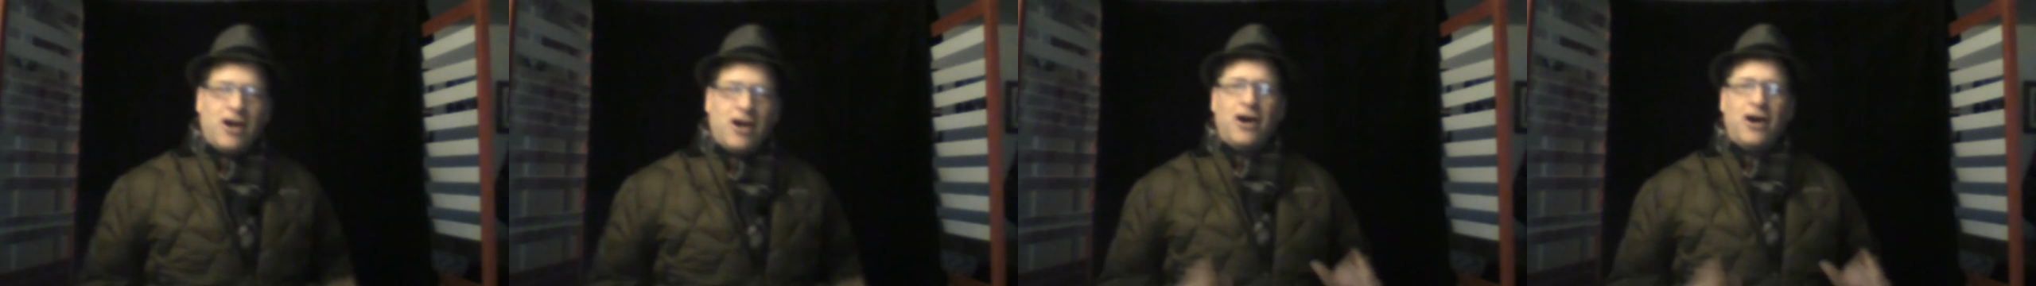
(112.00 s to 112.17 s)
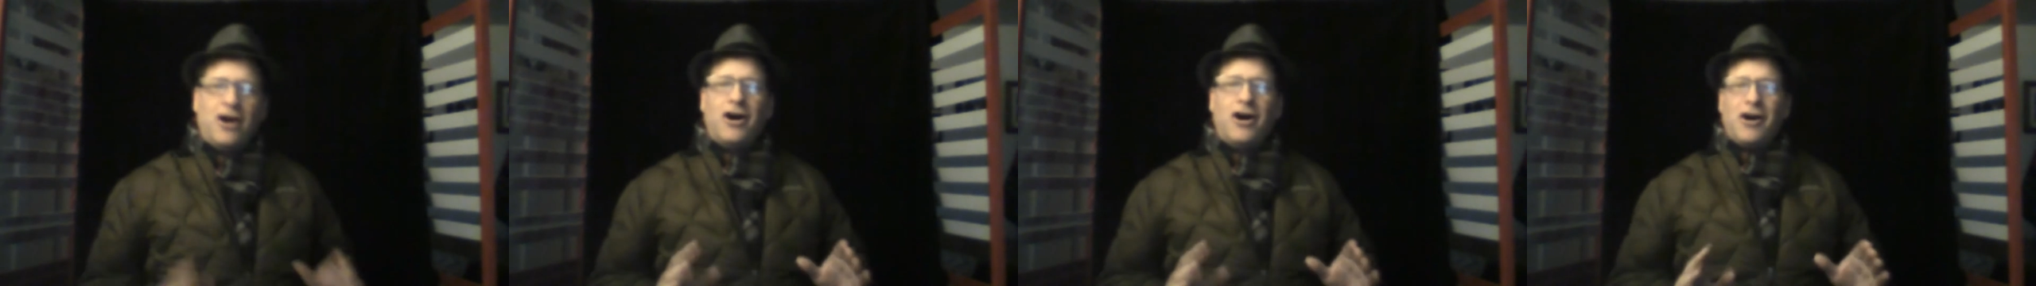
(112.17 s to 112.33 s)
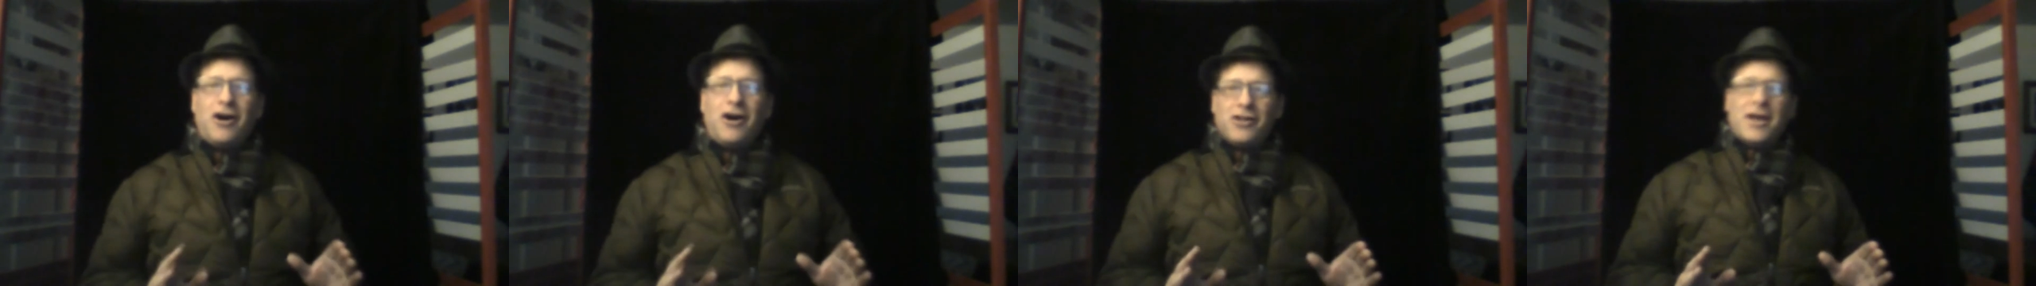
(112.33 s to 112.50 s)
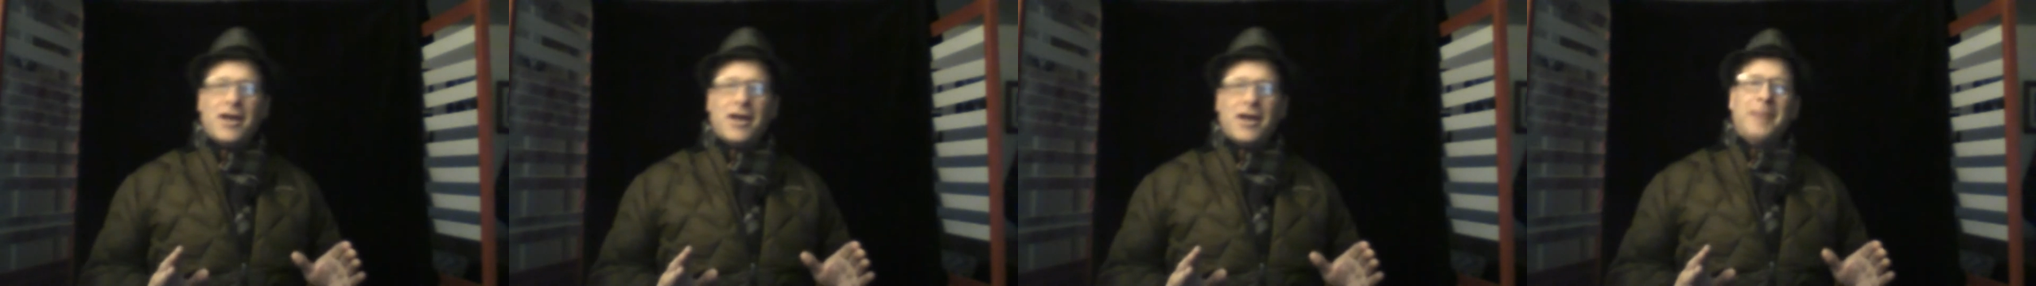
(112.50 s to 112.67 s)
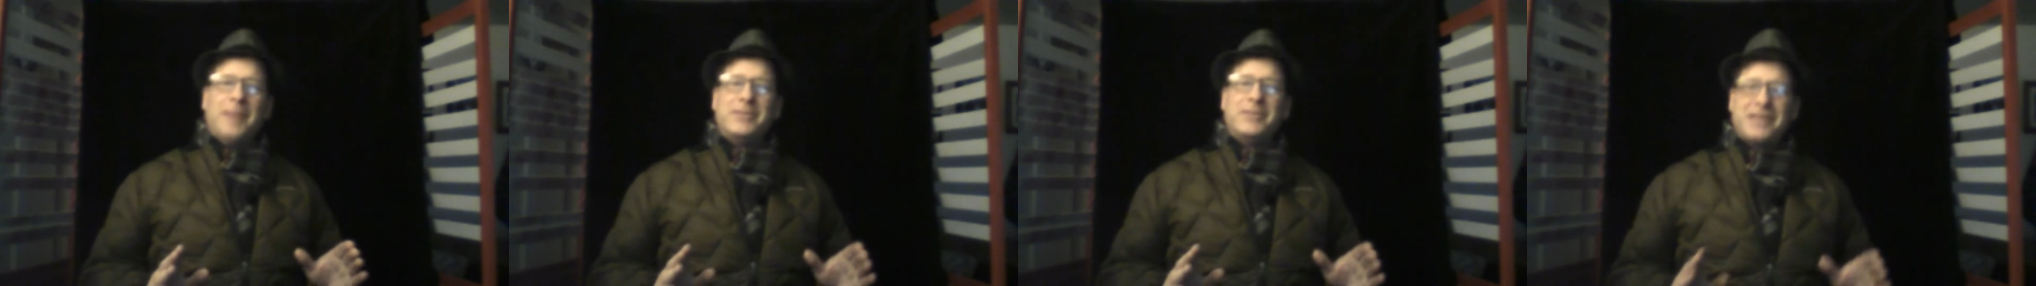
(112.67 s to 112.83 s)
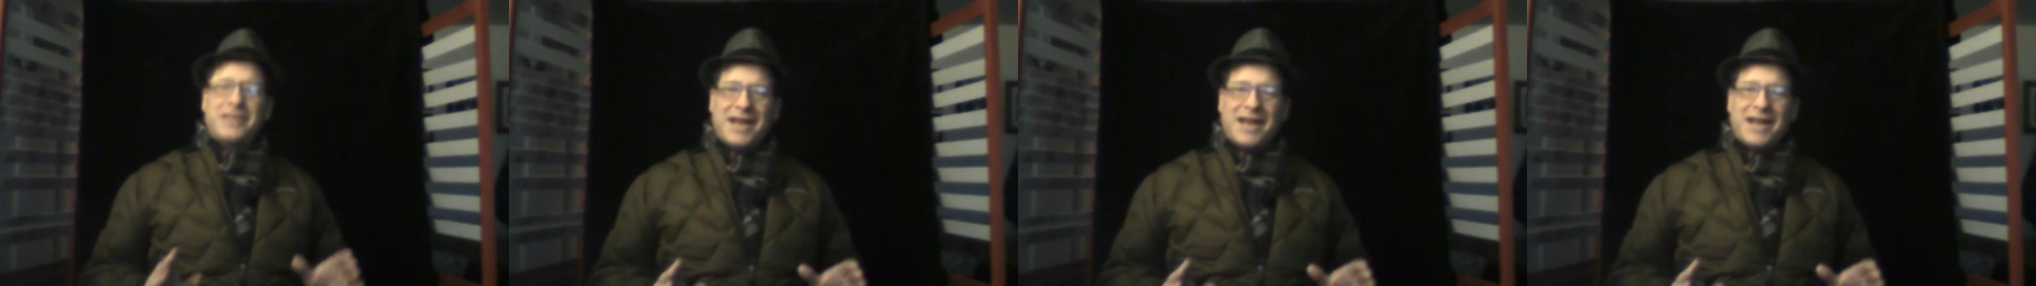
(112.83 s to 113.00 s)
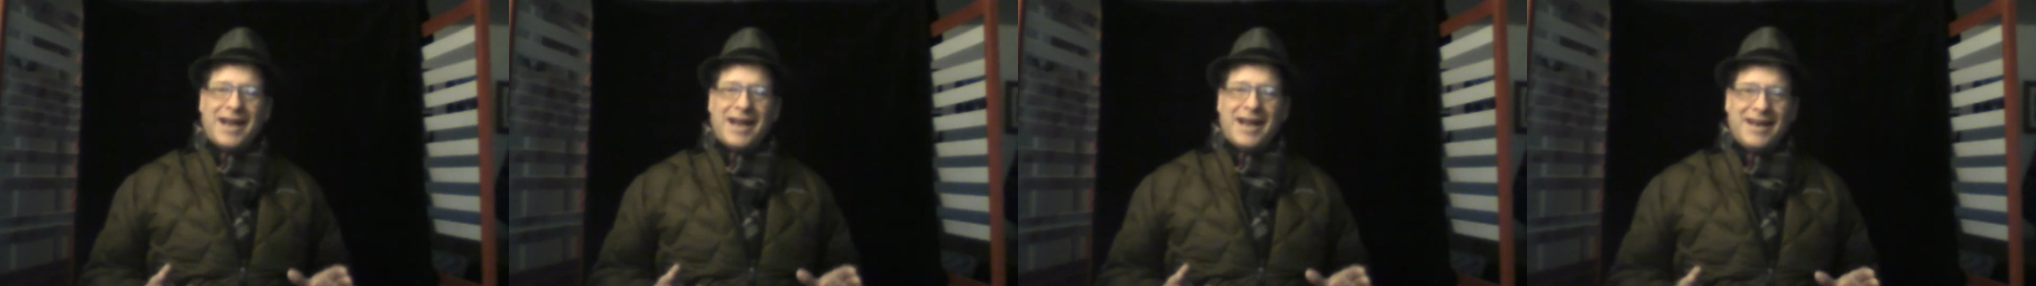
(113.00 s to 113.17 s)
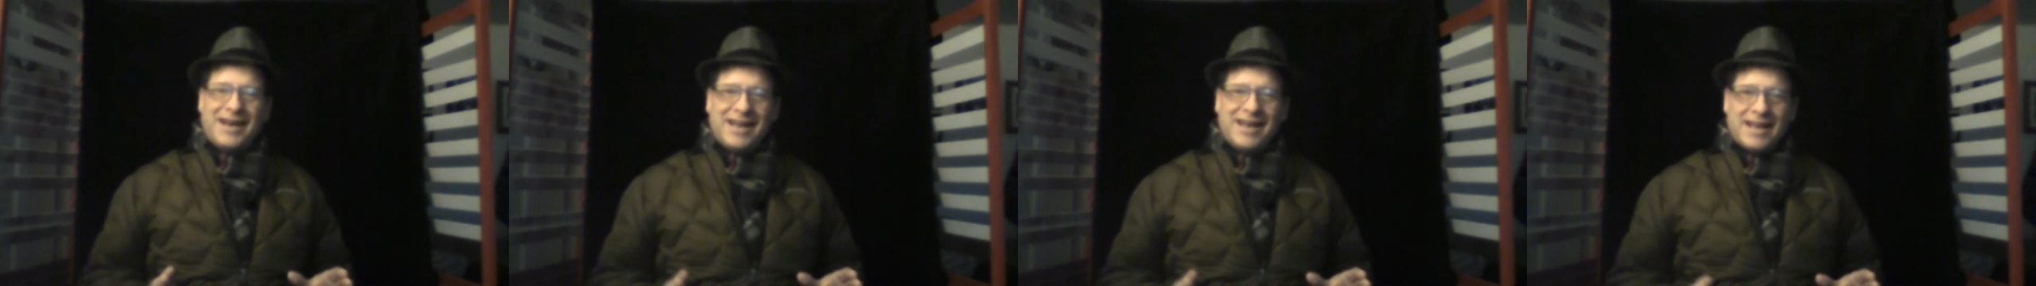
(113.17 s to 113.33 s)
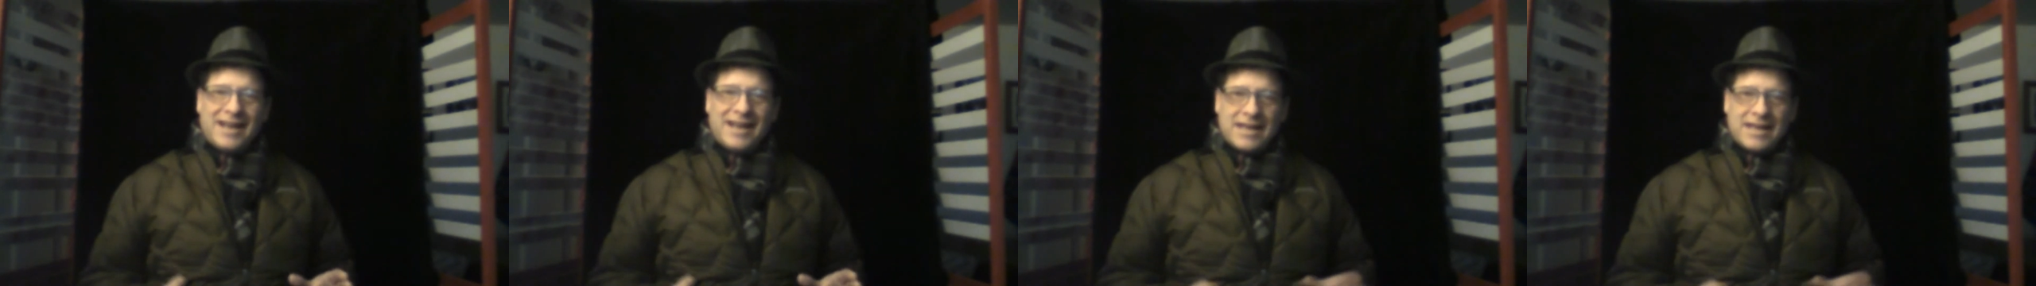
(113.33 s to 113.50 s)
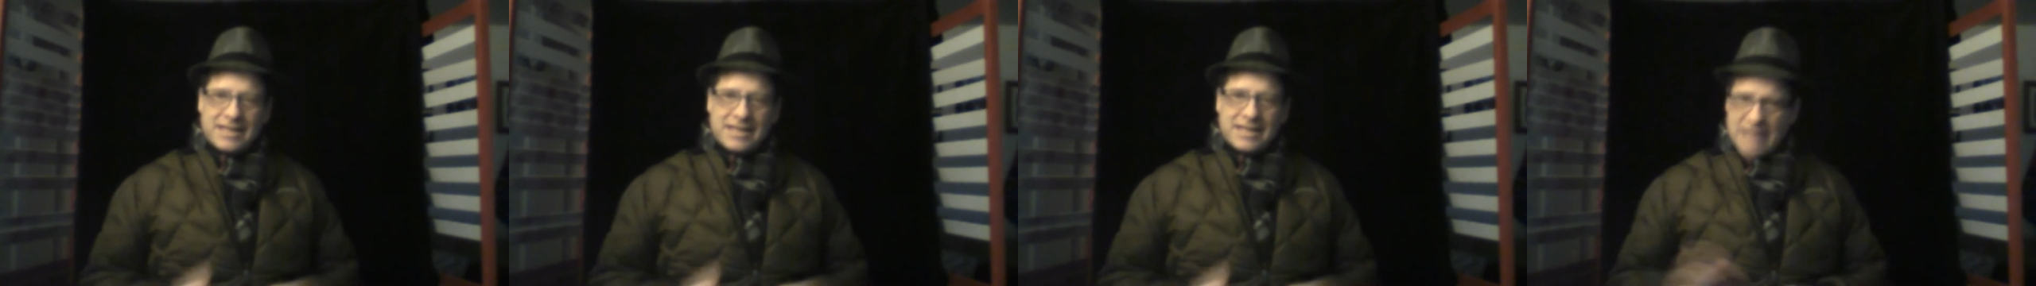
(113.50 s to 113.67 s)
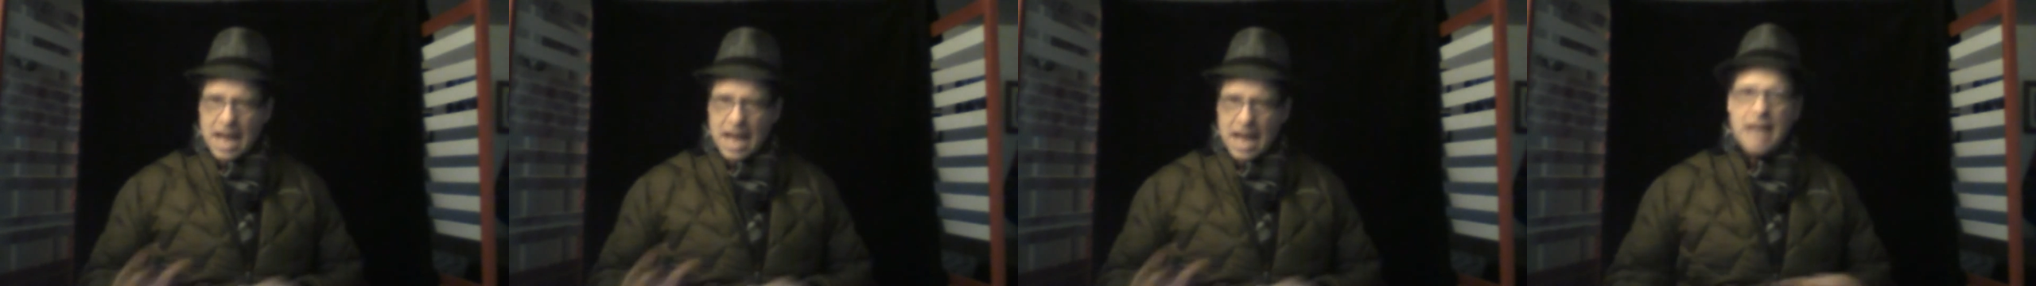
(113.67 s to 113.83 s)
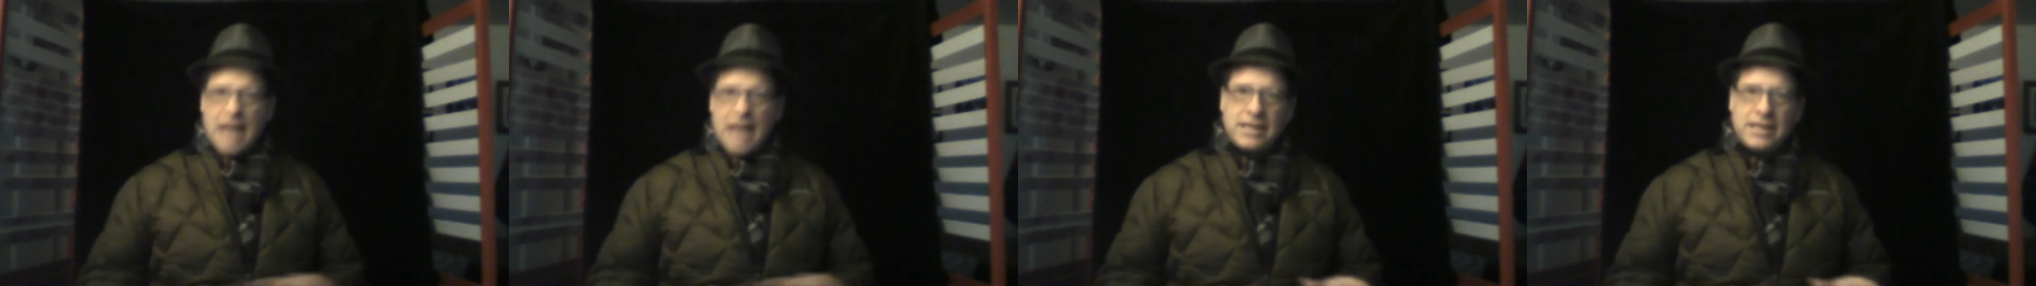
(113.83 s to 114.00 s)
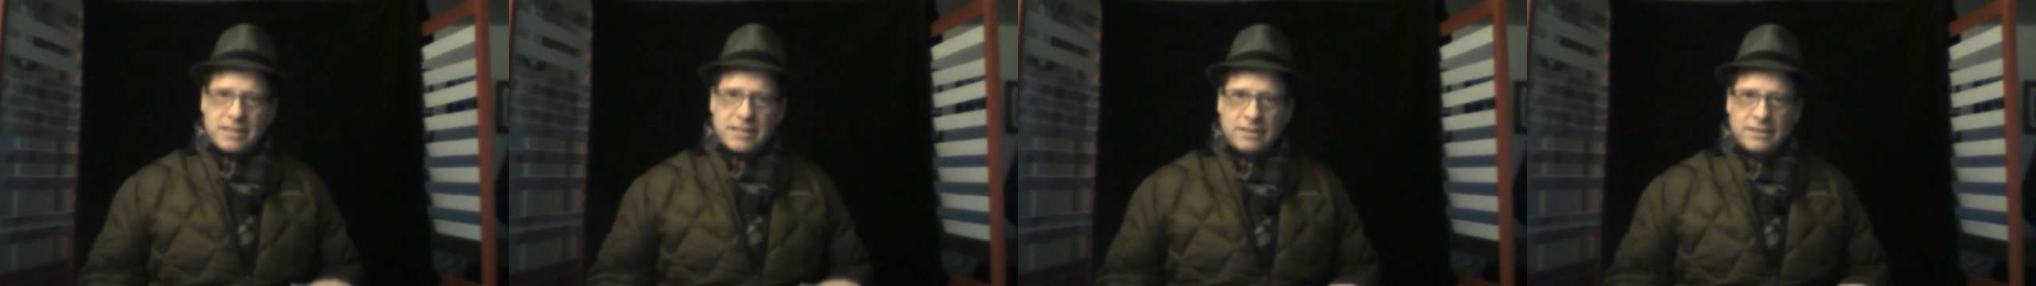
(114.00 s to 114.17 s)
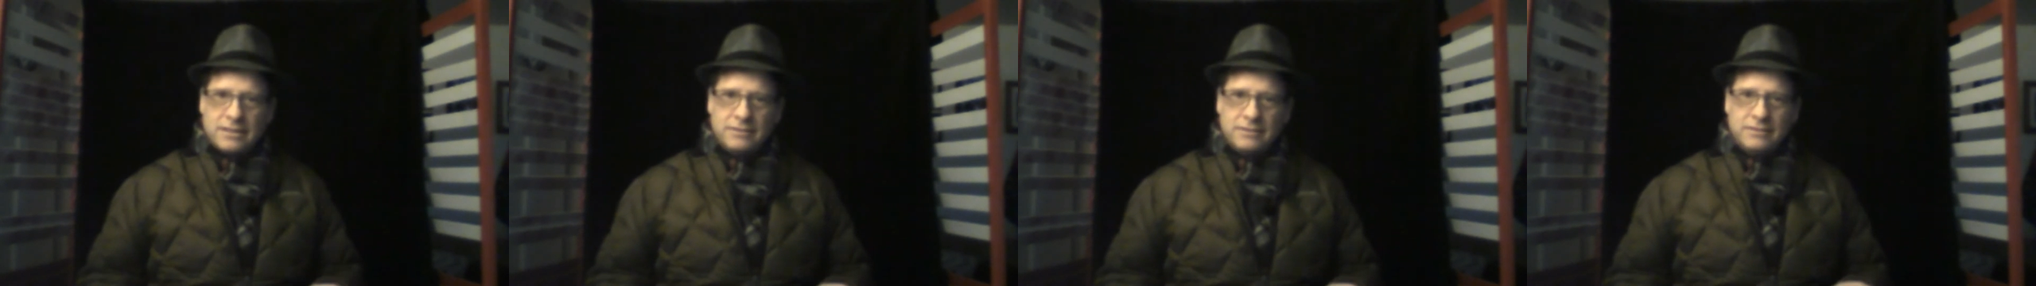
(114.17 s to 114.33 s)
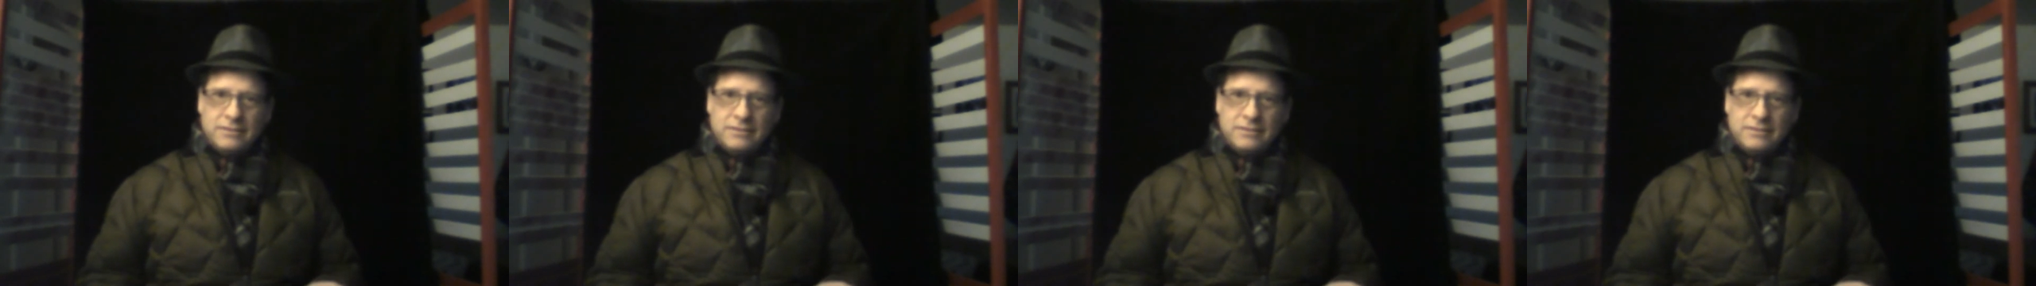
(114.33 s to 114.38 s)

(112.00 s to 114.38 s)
All I'm saying is, guys,